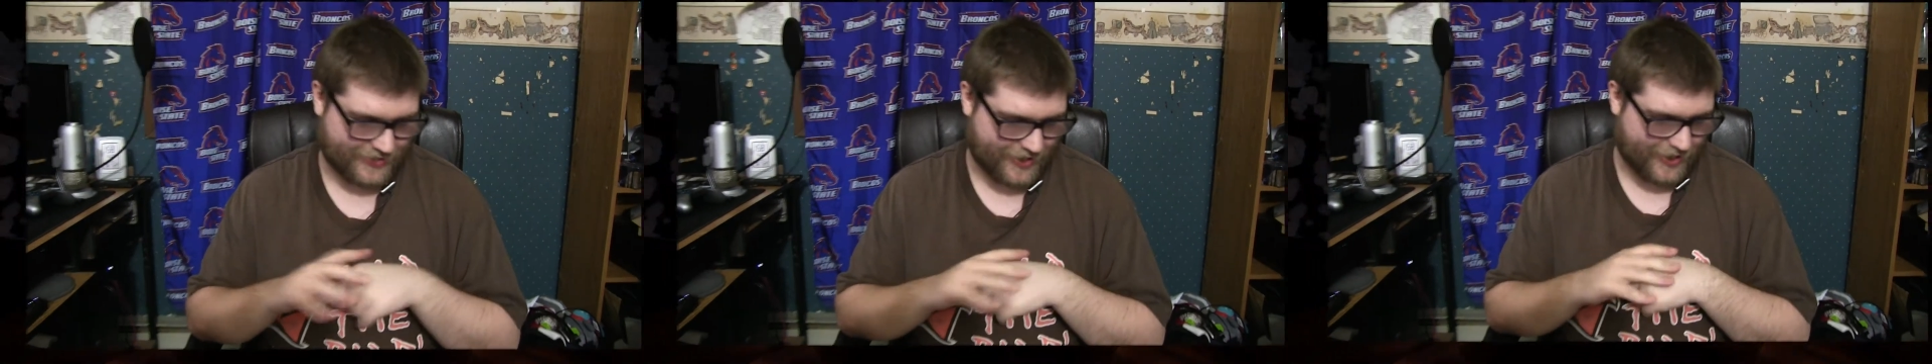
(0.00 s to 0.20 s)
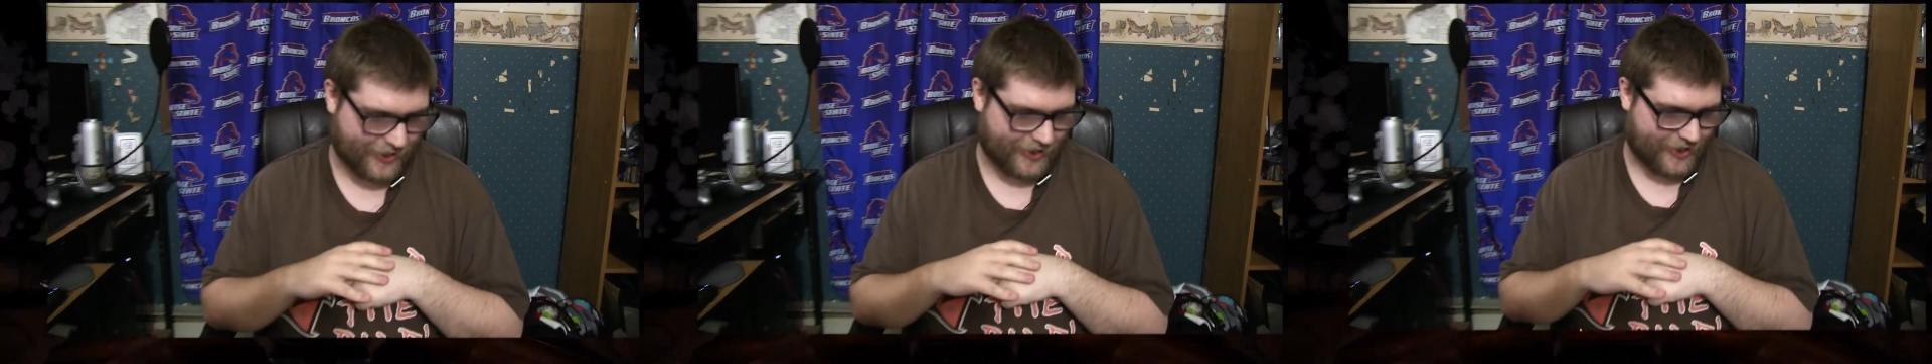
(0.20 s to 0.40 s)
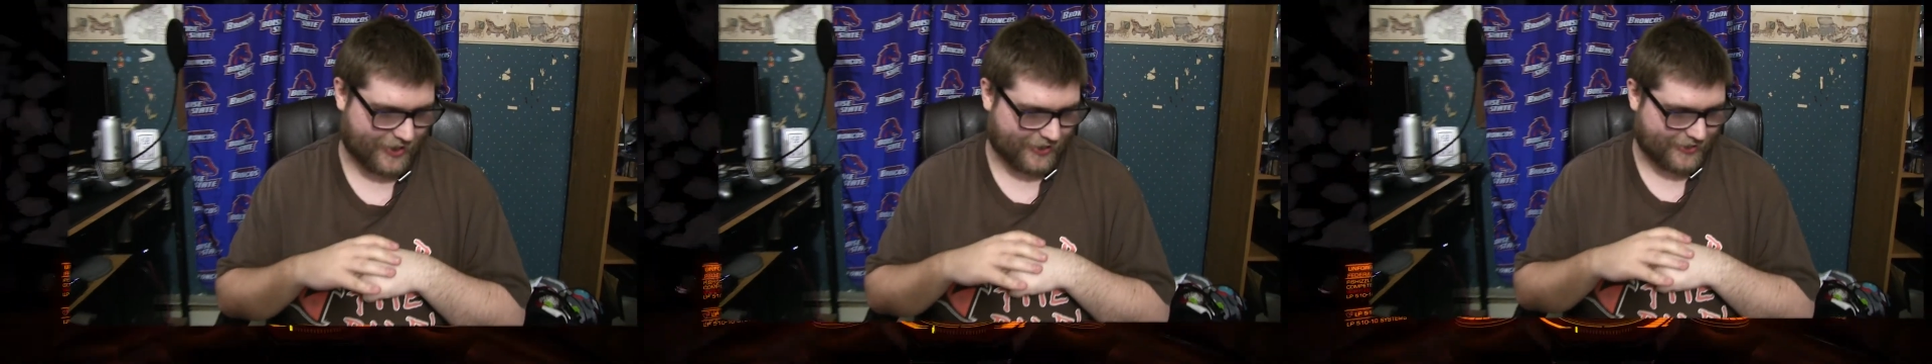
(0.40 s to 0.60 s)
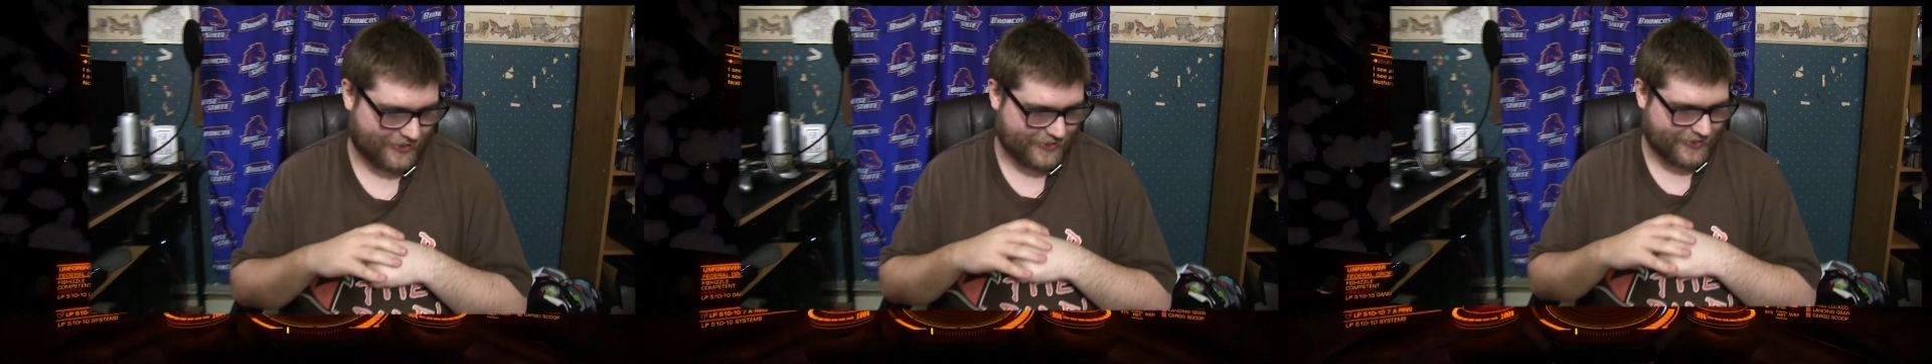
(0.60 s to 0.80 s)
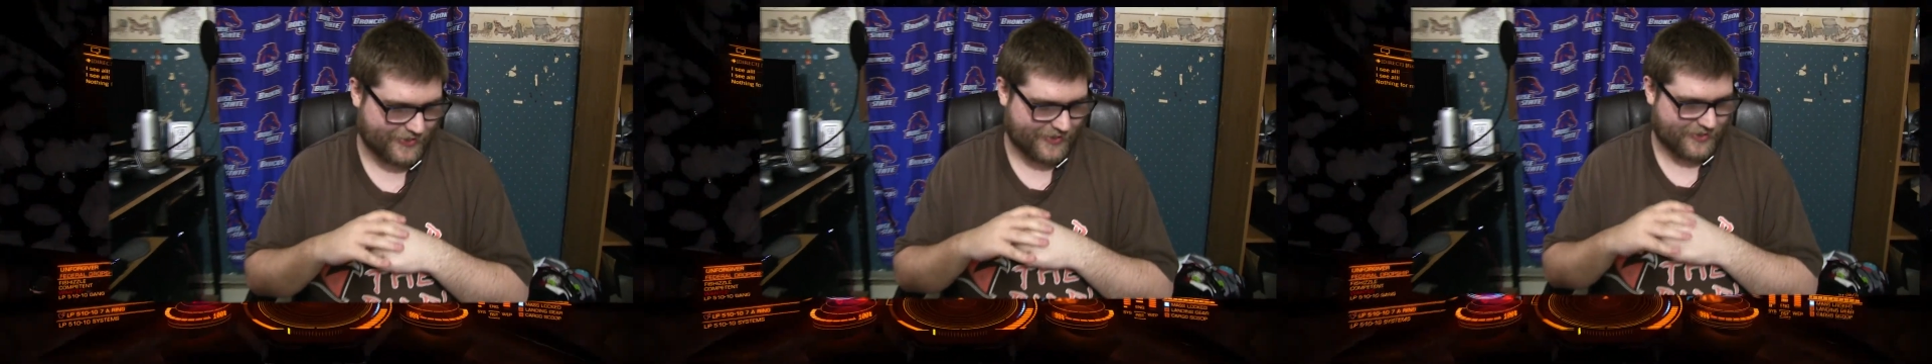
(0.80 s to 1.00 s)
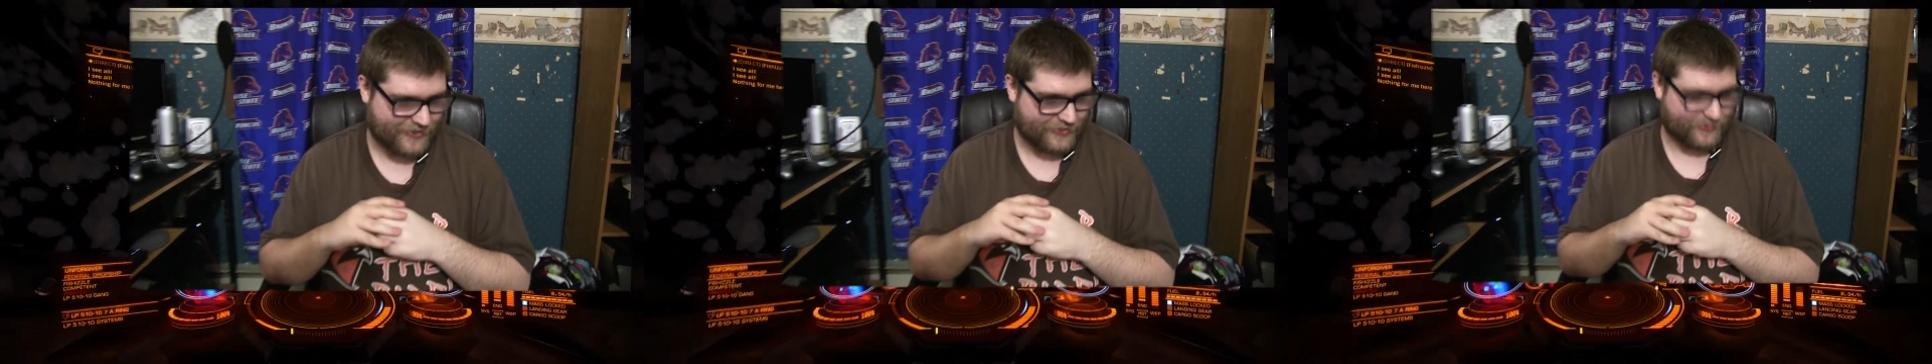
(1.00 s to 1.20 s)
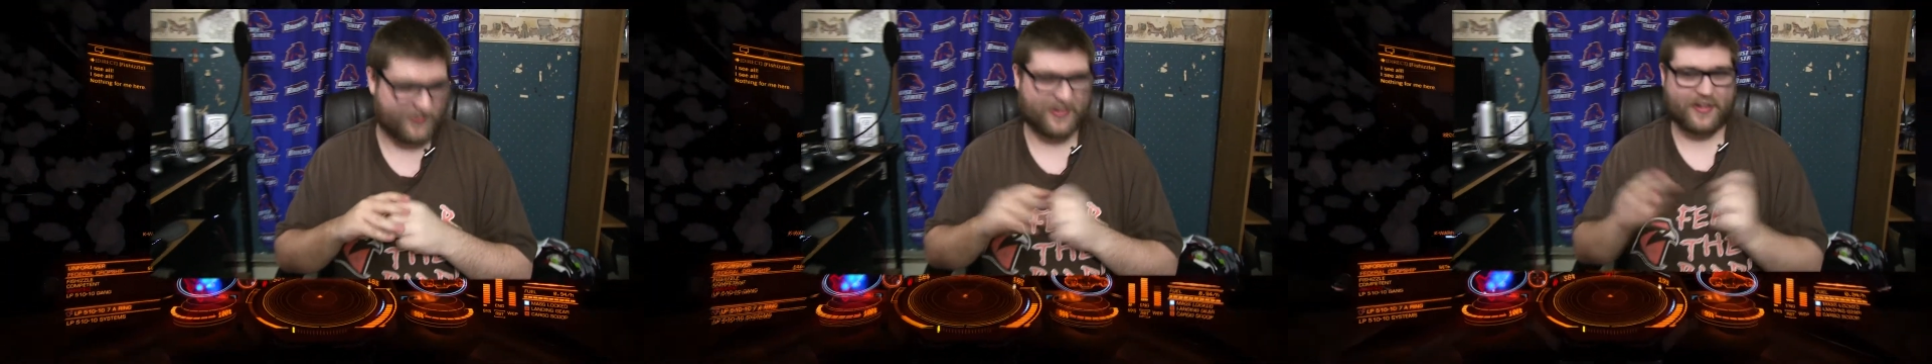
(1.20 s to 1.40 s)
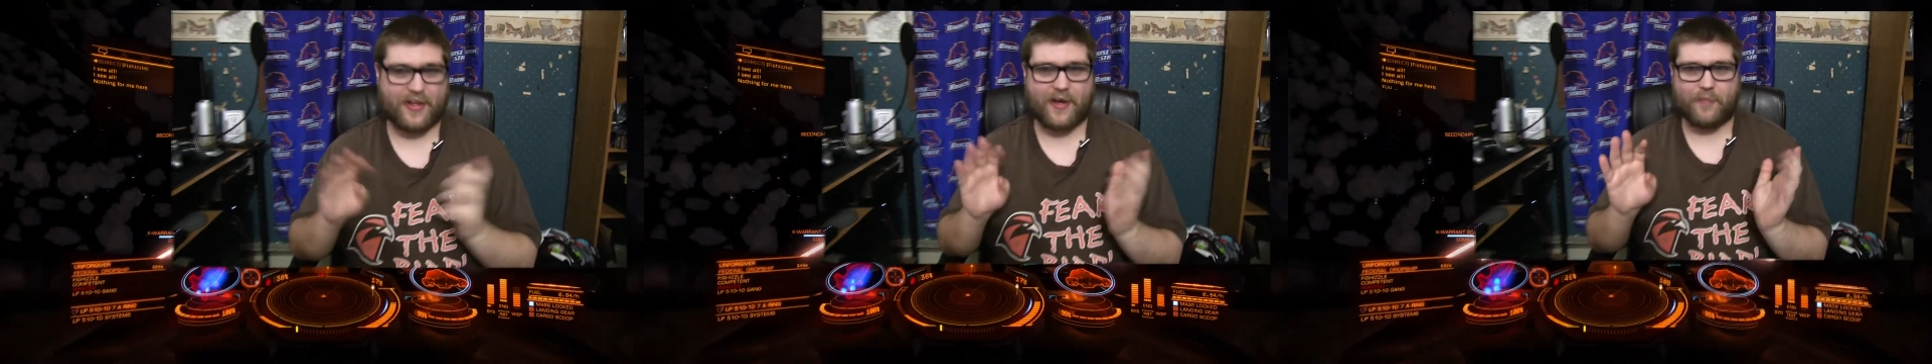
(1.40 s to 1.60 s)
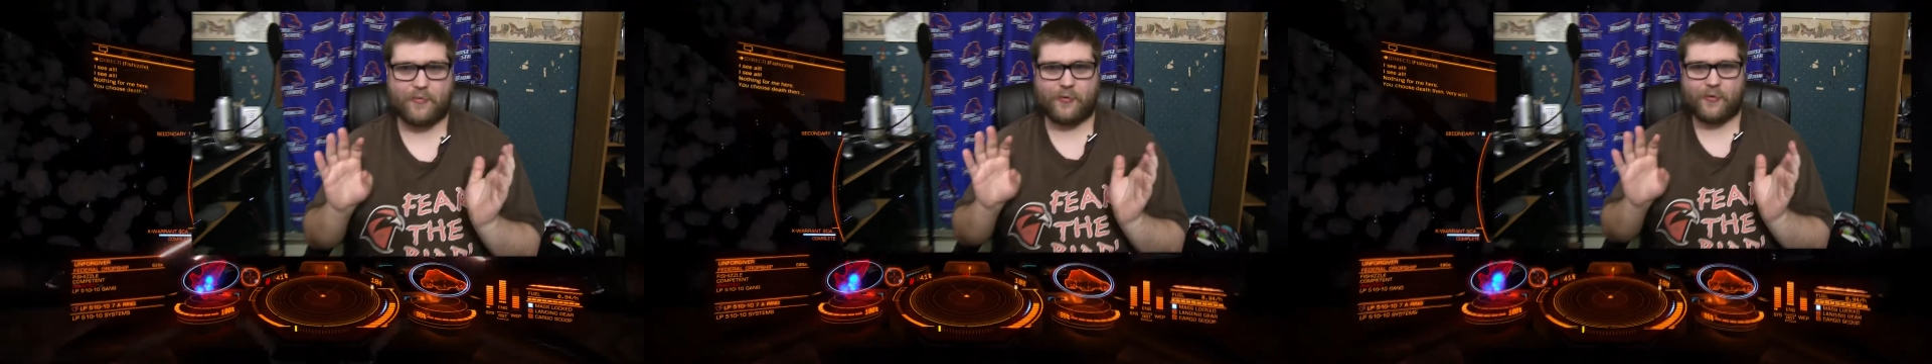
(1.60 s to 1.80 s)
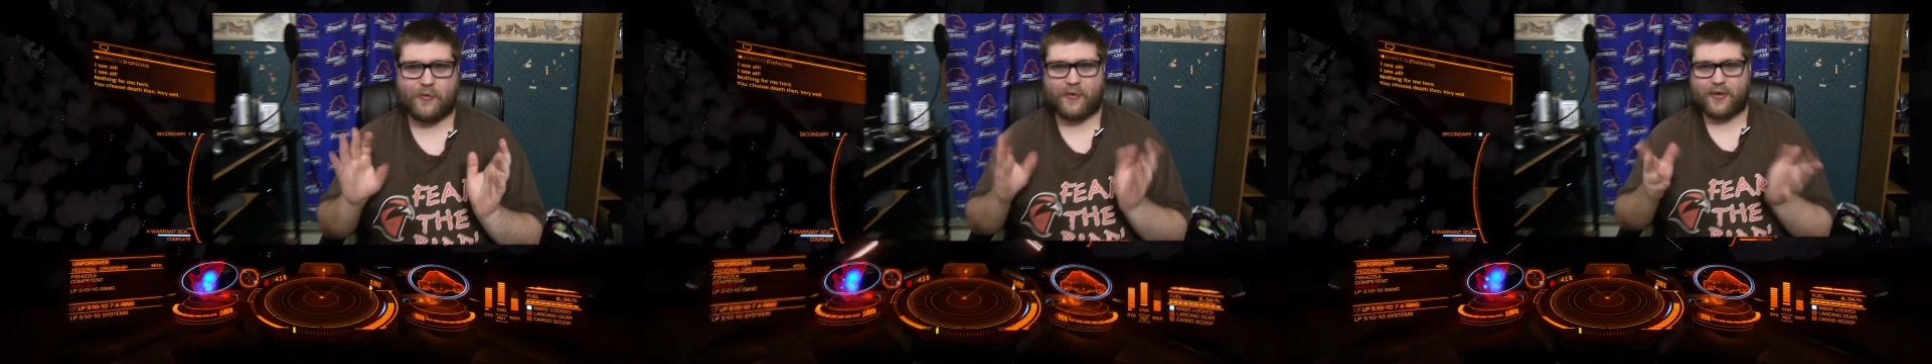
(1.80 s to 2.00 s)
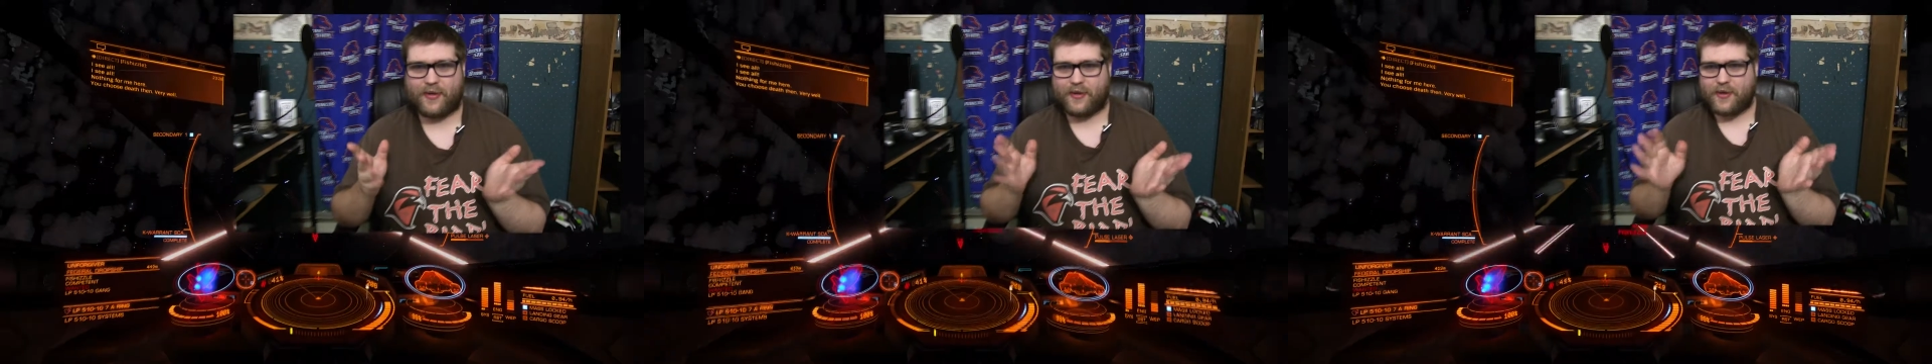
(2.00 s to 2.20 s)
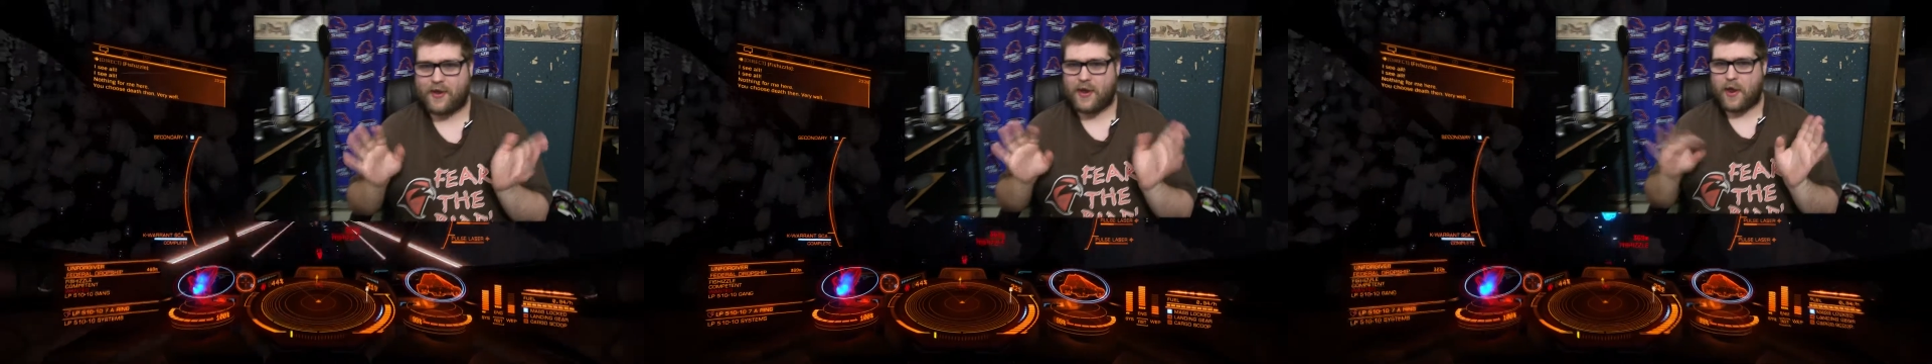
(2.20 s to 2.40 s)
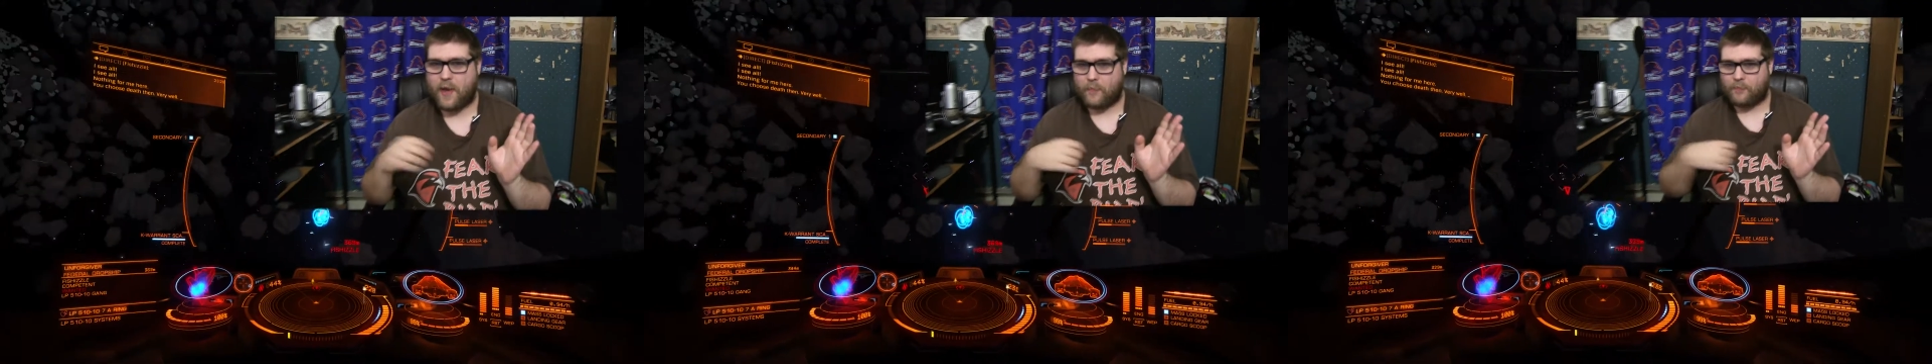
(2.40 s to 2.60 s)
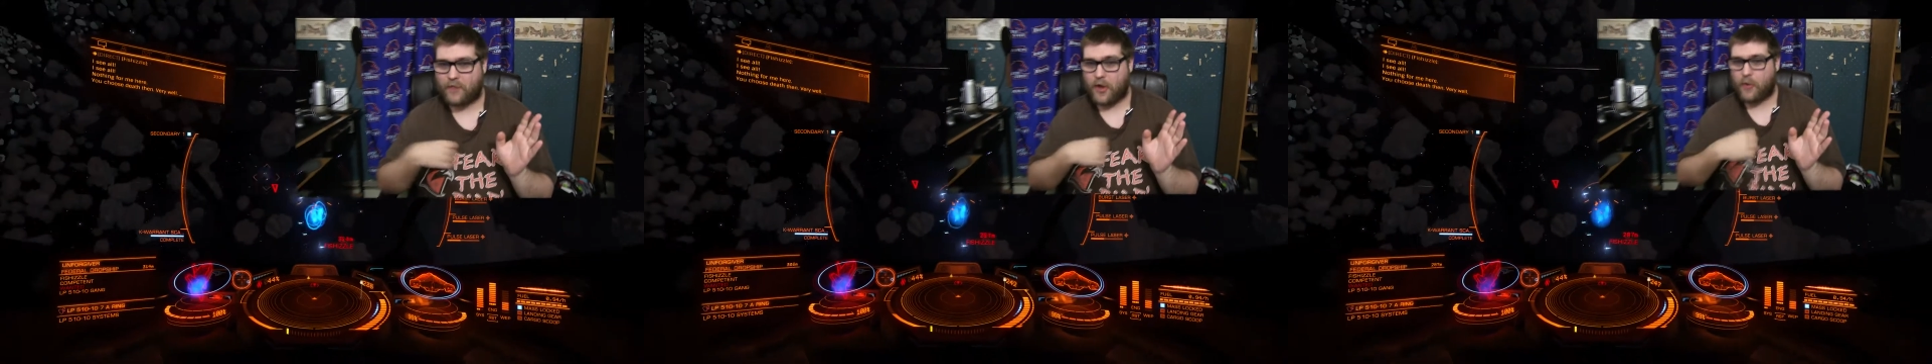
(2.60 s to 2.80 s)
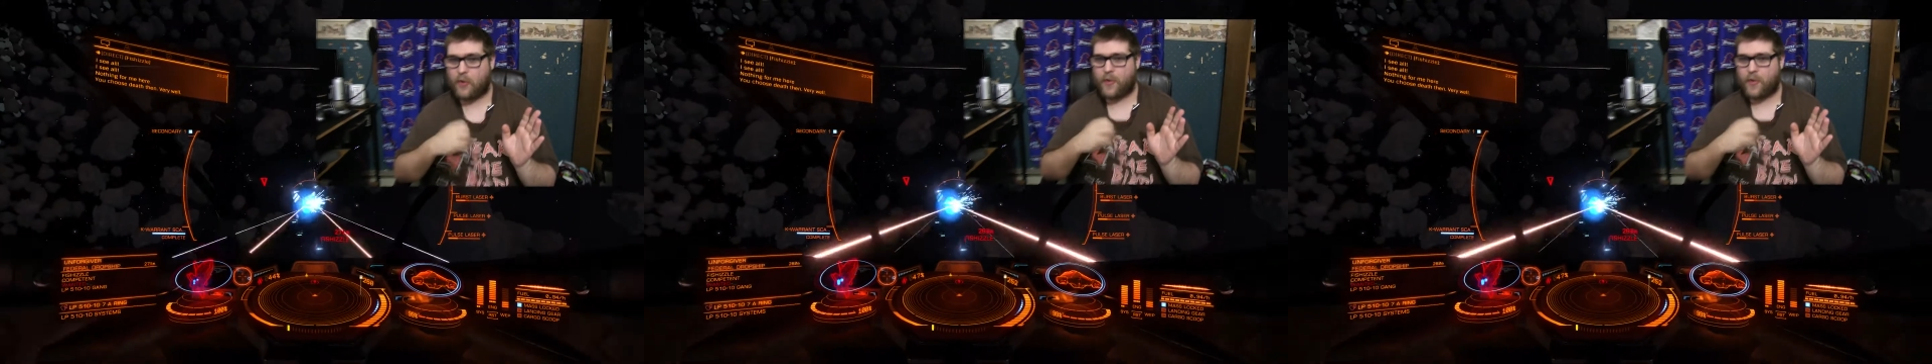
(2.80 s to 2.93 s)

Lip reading: Alright, so there's a couple I'm